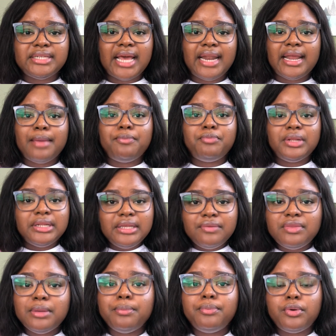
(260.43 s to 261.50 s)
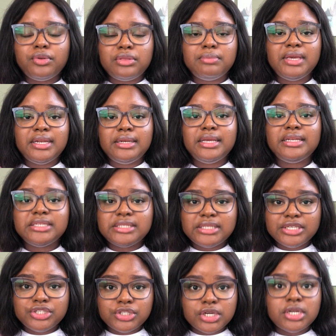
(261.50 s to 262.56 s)
And I believe they both made a
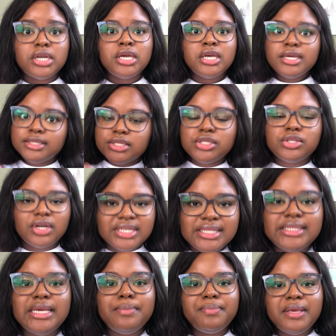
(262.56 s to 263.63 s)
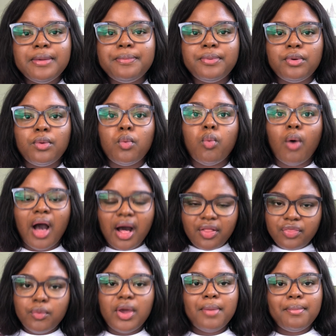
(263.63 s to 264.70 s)
decision to start seeing people while
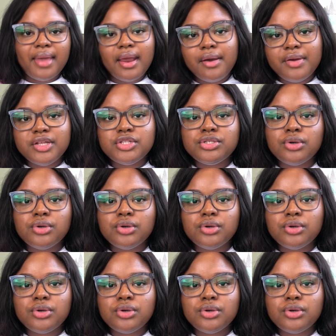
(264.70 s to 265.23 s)
they were married.